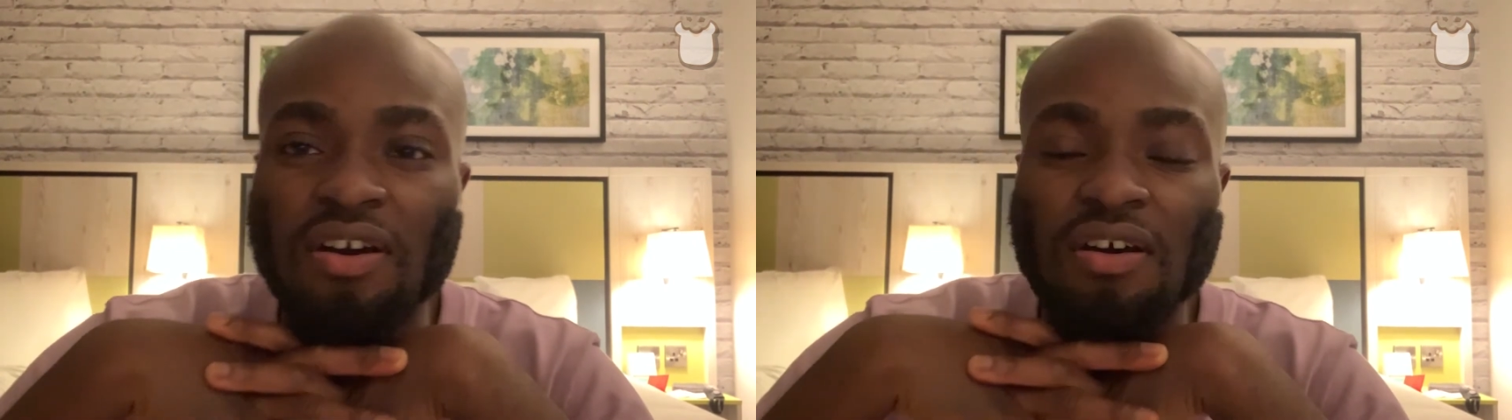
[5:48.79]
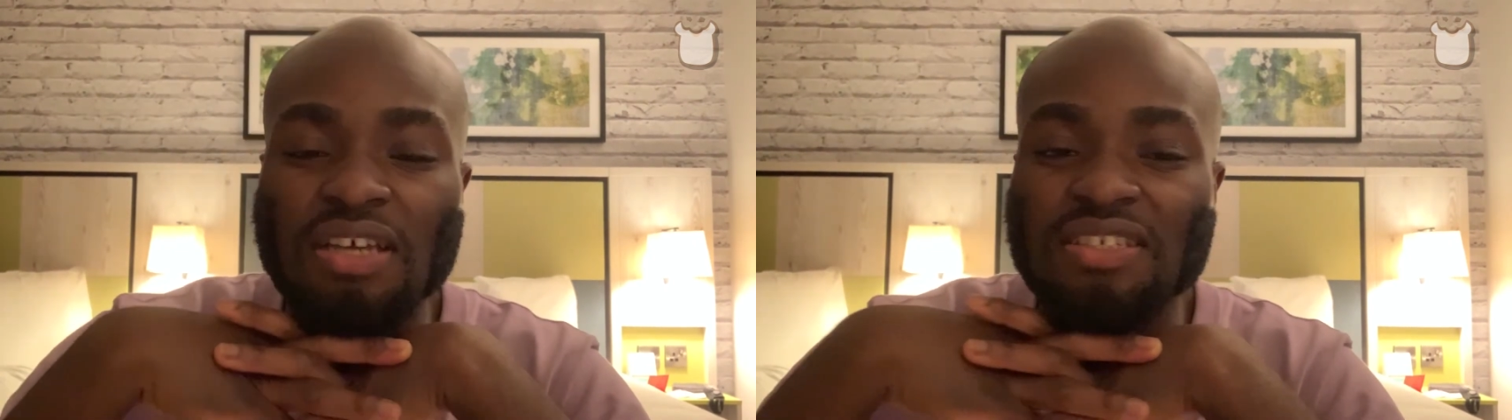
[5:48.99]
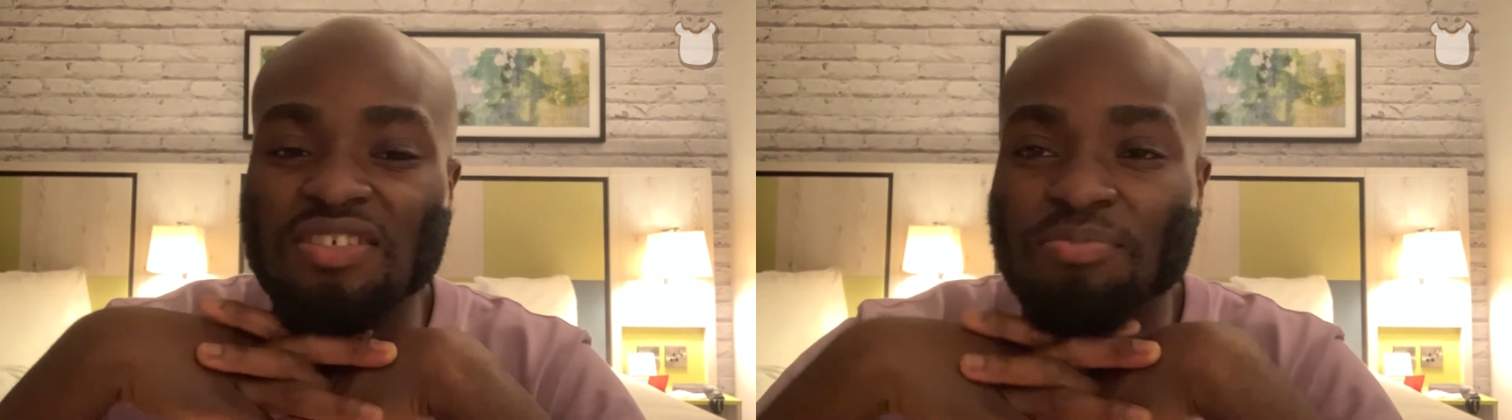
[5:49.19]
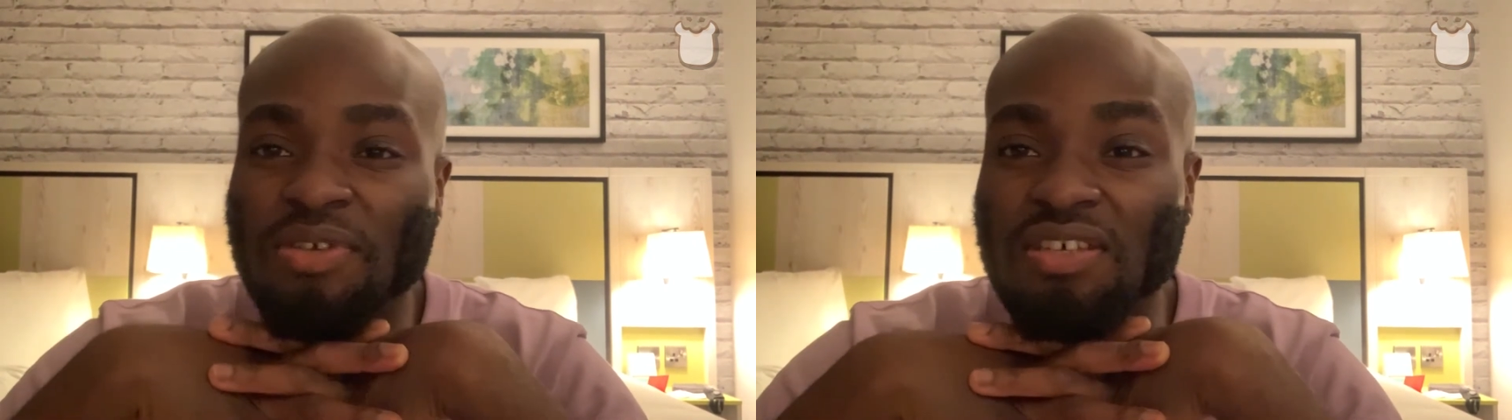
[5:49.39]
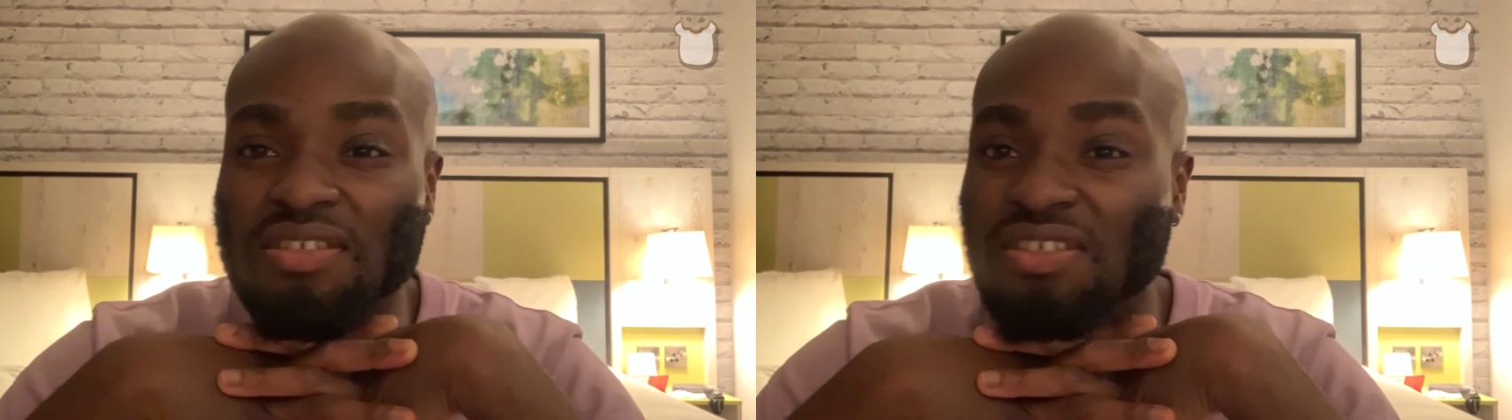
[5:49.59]
and just
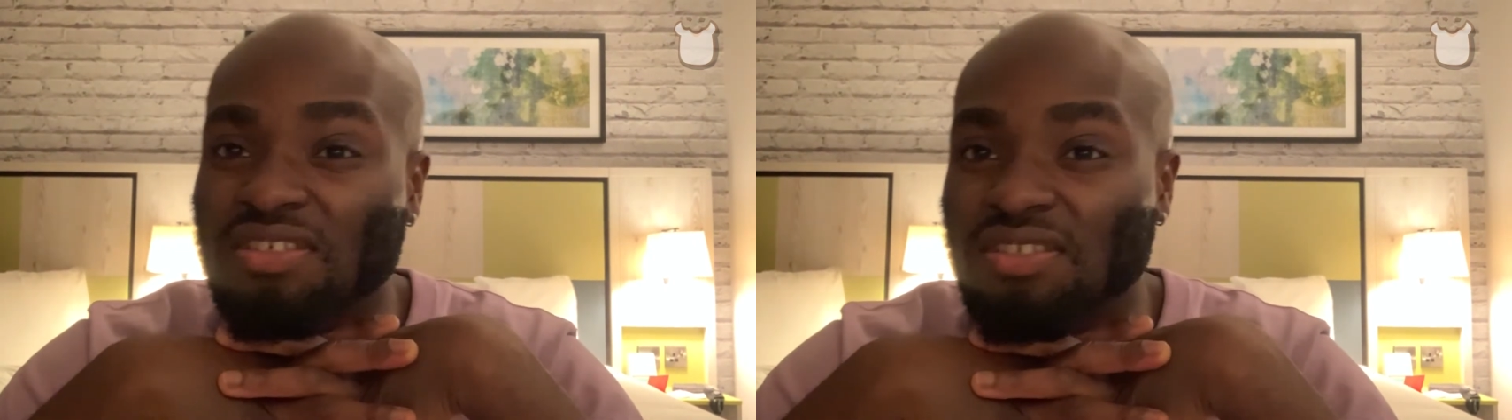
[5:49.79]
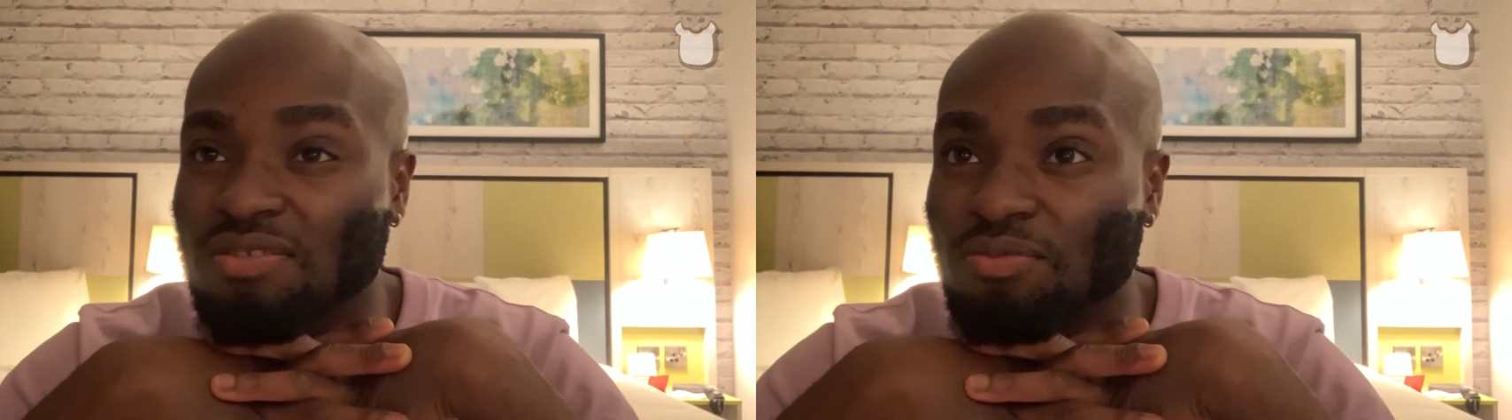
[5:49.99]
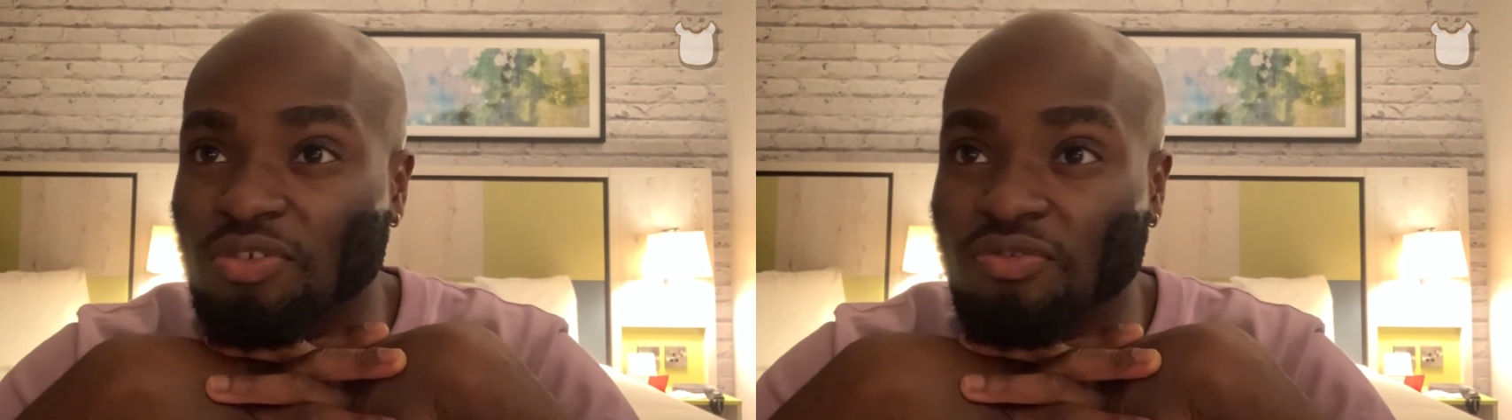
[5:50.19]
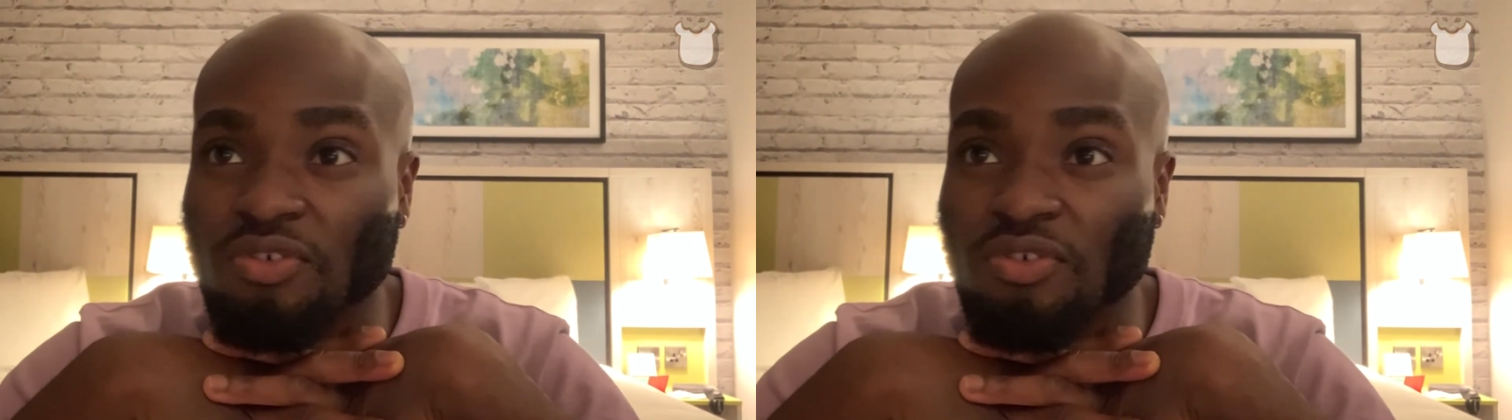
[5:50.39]
be consistent with